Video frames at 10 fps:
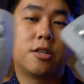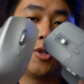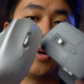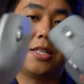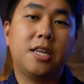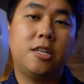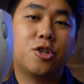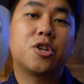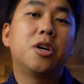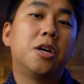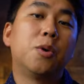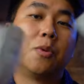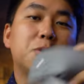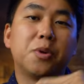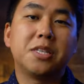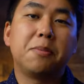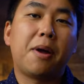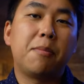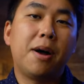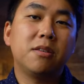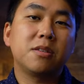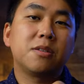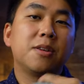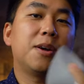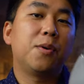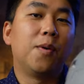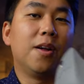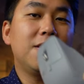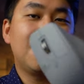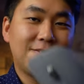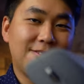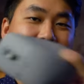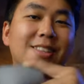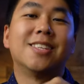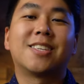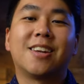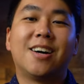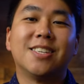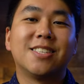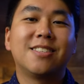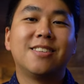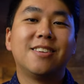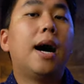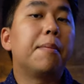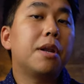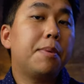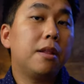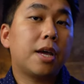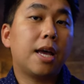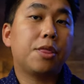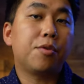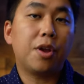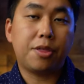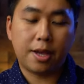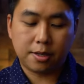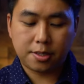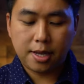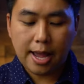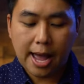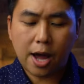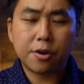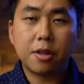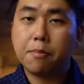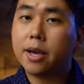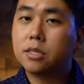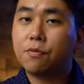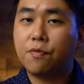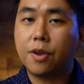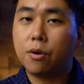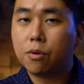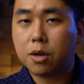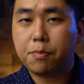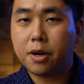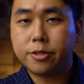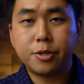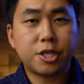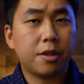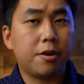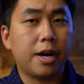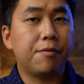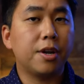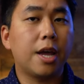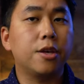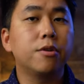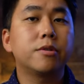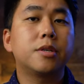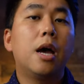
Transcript: U S each, which one is the better mouse? Well, let's get honest. I'm gonna be looking at three things. How do the mice feel compared to each other in everyday use?